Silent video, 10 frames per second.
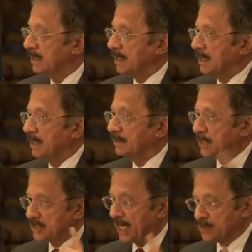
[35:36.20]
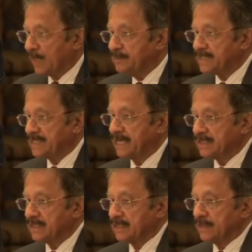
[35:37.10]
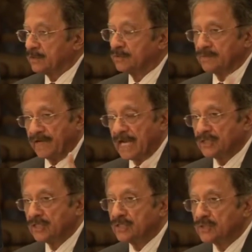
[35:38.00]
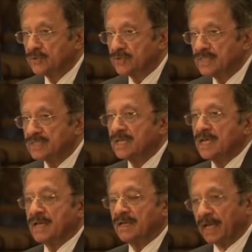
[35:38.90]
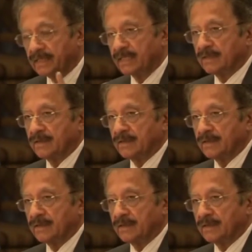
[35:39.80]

They charge 1% to the financial institutions, nothing